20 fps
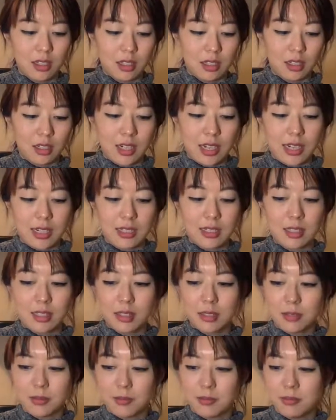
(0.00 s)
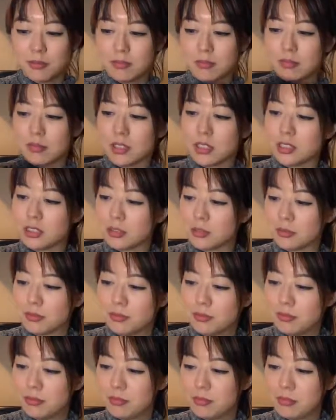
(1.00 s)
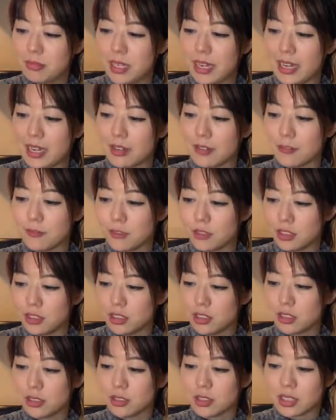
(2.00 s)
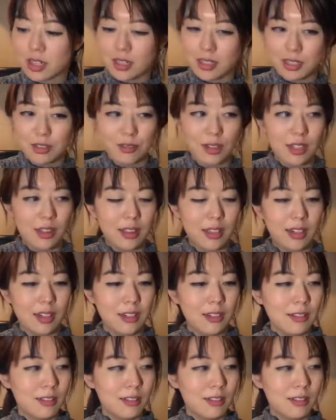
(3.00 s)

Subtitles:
Nice little handful, a little toss right there.